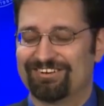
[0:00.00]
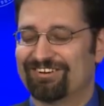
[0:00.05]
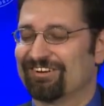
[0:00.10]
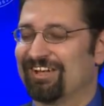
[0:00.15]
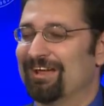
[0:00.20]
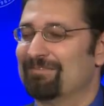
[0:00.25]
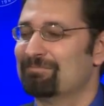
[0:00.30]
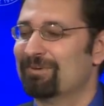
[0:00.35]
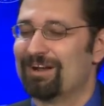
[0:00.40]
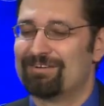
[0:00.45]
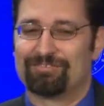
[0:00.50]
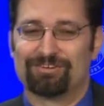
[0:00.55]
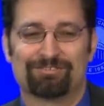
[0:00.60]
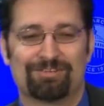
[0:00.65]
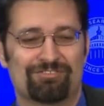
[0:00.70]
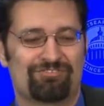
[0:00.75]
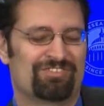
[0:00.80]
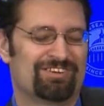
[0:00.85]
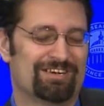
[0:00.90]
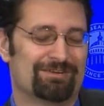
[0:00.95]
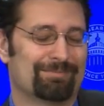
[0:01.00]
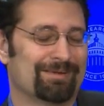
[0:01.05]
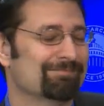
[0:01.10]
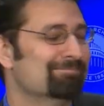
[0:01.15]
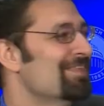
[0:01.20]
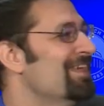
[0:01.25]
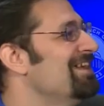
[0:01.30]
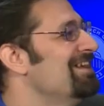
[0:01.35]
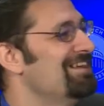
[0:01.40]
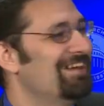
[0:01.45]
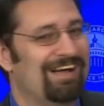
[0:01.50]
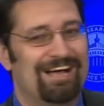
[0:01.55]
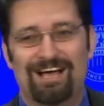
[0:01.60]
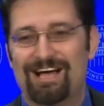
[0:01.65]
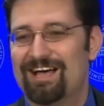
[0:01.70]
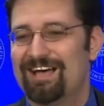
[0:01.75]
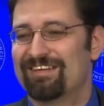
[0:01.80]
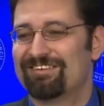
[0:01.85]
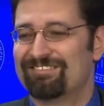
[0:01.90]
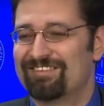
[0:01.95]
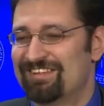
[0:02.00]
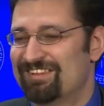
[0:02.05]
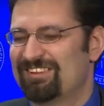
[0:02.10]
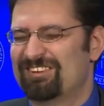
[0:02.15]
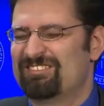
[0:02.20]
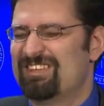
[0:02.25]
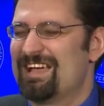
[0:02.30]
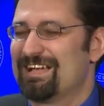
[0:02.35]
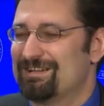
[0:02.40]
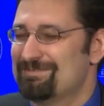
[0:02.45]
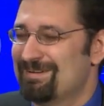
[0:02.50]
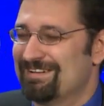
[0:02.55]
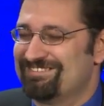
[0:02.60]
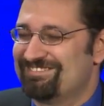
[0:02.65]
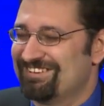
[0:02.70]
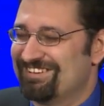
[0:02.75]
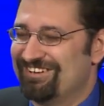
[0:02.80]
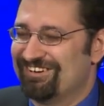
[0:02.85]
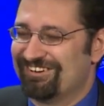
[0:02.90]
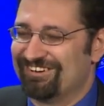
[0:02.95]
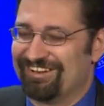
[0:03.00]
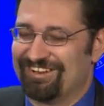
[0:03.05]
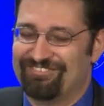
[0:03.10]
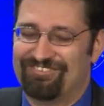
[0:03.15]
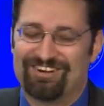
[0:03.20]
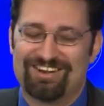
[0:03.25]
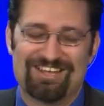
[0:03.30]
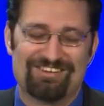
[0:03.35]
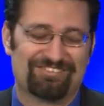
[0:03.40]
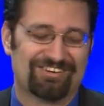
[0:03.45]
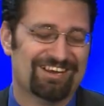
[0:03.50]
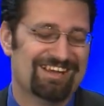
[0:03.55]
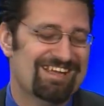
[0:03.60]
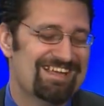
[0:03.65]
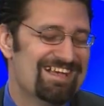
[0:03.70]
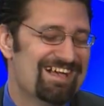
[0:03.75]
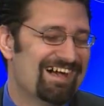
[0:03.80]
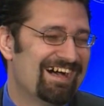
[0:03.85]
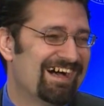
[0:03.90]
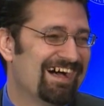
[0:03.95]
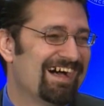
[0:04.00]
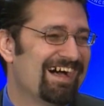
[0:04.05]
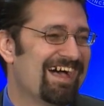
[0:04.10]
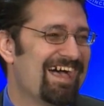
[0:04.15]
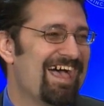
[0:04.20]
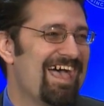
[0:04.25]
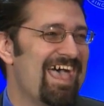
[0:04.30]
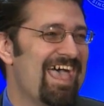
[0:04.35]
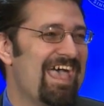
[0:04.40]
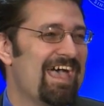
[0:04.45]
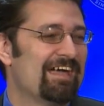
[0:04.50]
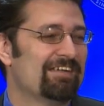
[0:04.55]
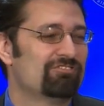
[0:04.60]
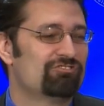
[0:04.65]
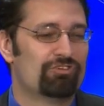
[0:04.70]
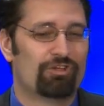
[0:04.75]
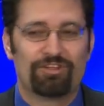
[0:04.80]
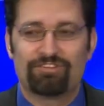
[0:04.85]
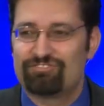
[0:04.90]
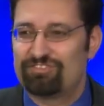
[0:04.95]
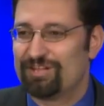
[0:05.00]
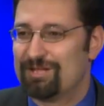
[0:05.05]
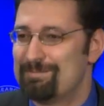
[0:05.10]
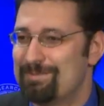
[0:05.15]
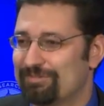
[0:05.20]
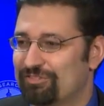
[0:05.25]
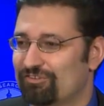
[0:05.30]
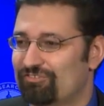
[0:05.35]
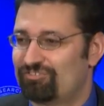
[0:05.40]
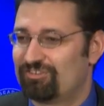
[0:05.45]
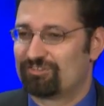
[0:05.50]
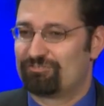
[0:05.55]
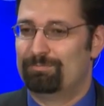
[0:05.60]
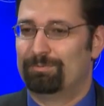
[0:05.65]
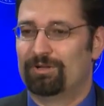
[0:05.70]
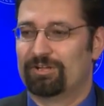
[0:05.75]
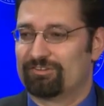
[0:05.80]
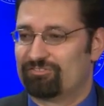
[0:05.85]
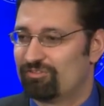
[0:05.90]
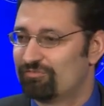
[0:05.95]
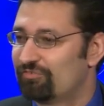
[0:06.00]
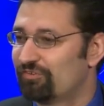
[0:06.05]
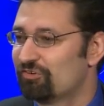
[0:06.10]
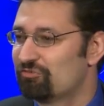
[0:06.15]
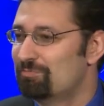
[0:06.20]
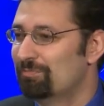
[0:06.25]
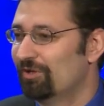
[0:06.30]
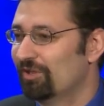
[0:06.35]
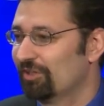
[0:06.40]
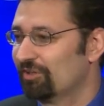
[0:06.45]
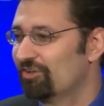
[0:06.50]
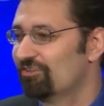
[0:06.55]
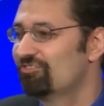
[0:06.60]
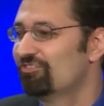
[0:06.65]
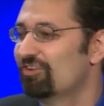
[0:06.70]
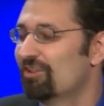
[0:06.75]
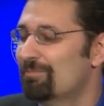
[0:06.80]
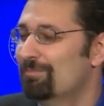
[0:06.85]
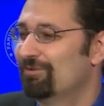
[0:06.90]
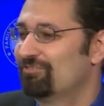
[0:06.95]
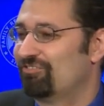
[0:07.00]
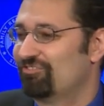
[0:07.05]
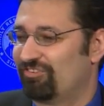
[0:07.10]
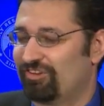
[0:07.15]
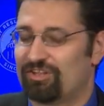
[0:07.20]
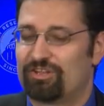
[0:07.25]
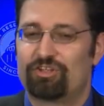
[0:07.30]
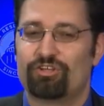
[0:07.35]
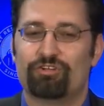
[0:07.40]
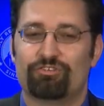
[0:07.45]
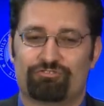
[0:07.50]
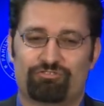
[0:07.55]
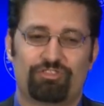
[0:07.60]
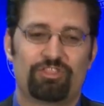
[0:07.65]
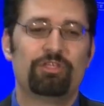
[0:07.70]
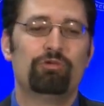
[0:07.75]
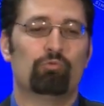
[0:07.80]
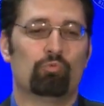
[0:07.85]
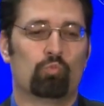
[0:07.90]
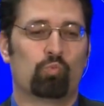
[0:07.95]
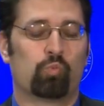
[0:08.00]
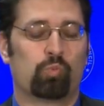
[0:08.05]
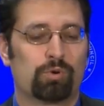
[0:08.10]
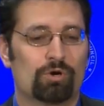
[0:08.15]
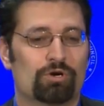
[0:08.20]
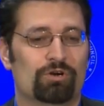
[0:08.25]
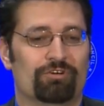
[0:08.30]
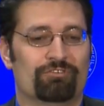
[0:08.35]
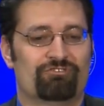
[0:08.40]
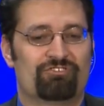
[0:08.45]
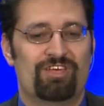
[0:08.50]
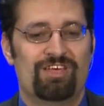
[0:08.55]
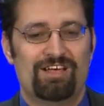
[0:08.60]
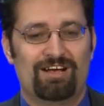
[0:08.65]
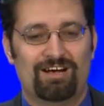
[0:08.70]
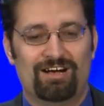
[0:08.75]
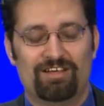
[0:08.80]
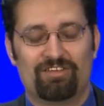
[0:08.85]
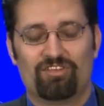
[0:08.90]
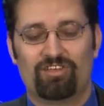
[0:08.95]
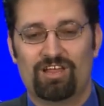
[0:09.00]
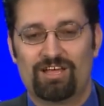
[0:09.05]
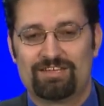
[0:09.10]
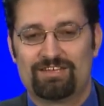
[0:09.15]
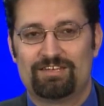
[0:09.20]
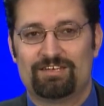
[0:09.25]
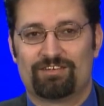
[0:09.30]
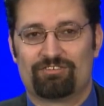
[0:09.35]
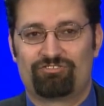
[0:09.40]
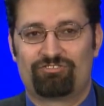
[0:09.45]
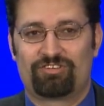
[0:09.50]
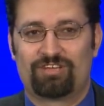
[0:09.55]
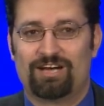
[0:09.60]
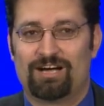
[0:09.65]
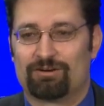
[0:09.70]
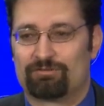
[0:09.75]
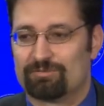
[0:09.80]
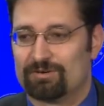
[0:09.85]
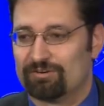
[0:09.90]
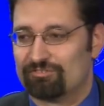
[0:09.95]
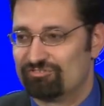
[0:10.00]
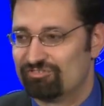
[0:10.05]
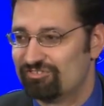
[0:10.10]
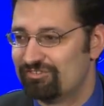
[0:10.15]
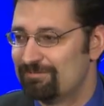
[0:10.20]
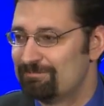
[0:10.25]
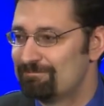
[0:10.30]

Okay, whatever. It's funny to me. They're tackled by security, whatever. And so let's think about those 6 bullets. The first bullet goes into the bushes and kills the world's unluckiest cockroach.